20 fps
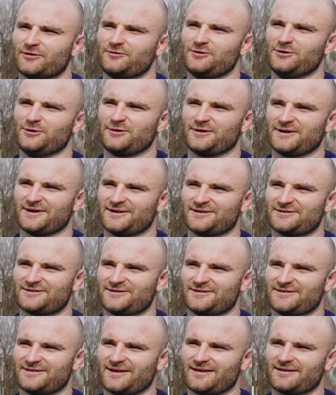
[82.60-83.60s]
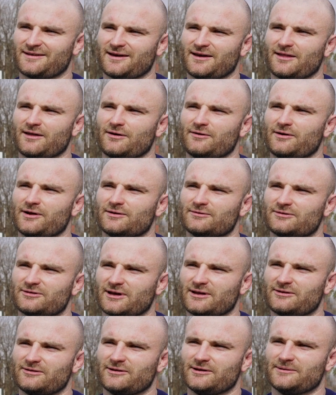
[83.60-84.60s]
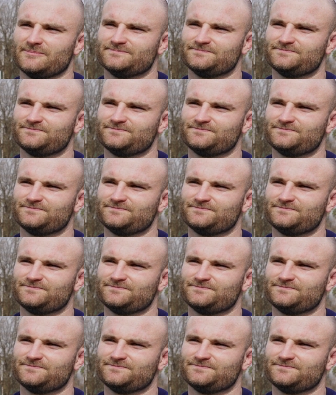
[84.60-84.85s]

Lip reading: a few things and get that right on Saturday.